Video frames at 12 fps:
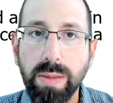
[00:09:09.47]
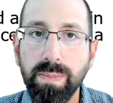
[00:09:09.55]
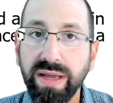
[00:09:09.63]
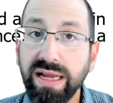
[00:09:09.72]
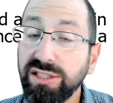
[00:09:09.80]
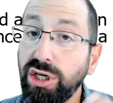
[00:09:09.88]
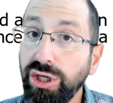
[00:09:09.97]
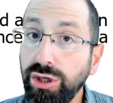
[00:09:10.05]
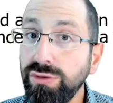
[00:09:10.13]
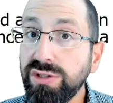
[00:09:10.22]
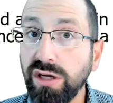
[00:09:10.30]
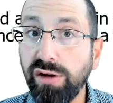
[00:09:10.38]
because our
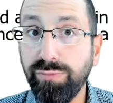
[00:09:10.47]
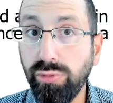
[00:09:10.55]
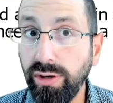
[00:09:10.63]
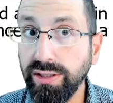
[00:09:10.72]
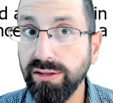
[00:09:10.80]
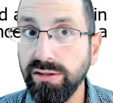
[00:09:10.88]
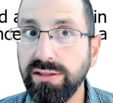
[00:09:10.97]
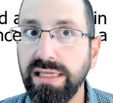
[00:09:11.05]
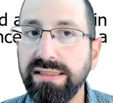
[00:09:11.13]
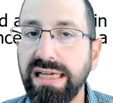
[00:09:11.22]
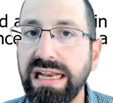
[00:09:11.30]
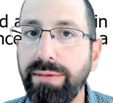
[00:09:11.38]
use of pointers
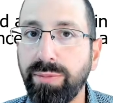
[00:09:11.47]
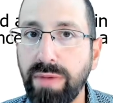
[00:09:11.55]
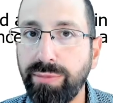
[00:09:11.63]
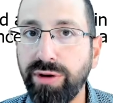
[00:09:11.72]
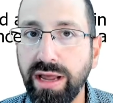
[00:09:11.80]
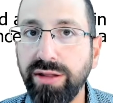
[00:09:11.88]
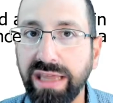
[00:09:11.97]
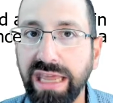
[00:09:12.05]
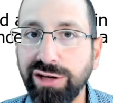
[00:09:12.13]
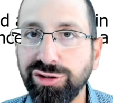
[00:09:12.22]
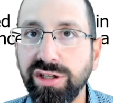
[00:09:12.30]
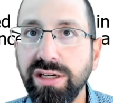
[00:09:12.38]
and dynamic memory
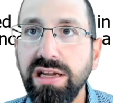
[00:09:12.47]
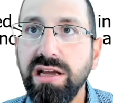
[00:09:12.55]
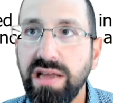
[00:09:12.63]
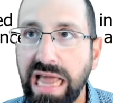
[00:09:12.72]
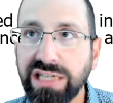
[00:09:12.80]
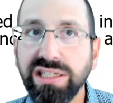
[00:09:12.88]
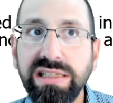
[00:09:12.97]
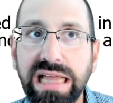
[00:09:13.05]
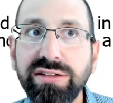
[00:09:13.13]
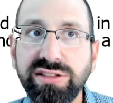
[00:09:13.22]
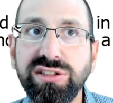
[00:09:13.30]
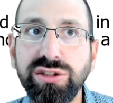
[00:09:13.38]
allocation actually
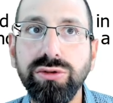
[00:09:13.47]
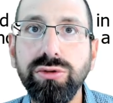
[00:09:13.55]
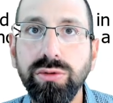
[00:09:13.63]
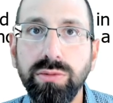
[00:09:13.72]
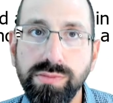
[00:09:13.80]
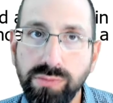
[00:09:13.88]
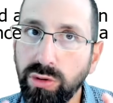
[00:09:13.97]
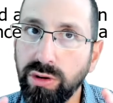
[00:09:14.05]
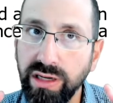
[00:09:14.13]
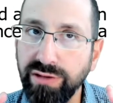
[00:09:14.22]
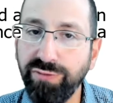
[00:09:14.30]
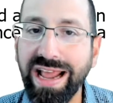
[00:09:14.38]
allows us to do more
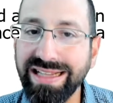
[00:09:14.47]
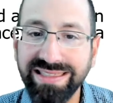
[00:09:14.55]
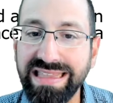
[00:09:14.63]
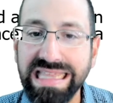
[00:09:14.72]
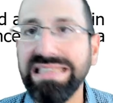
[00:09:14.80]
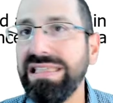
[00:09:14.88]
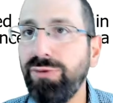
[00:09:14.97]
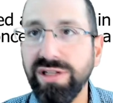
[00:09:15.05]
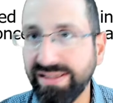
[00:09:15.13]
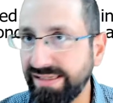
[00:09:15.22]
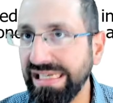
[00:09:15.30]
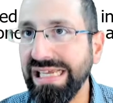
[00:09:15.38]
advanced things than
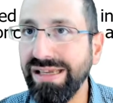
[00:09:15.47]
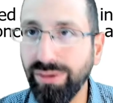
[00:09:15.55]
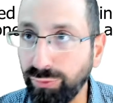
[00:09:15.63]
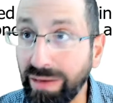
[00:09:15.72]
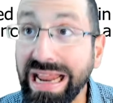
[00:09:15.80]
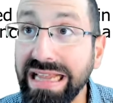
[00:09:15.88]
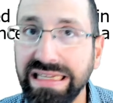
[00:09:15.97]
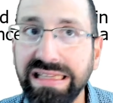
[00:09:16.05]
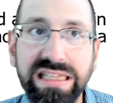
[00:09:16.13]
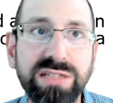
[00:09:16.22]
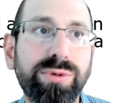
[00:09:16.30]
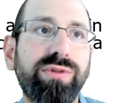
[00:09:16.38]
what C arrays at
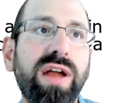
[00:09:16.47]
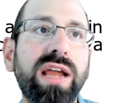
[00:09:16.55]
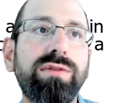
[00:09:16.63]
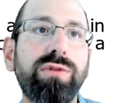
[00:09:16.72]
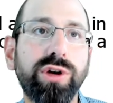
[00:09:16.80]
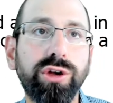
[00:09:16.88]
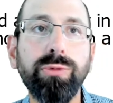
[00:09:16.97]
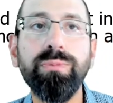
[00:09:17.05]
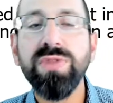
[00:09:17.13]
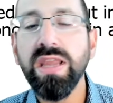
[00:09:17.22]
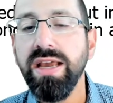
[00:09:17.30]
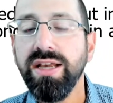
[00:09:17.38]
least provide for you.
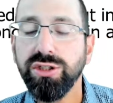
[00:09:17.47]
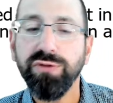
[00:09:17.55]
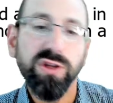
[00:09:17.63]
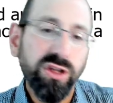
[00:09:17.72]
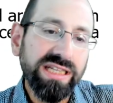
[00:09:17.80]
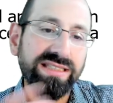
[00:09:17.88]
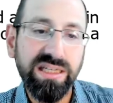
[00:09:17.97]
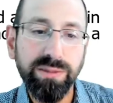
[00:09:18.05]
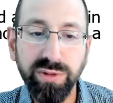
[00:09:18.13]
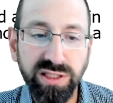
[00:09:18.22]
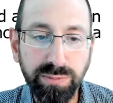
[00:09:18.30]
So if you look at C++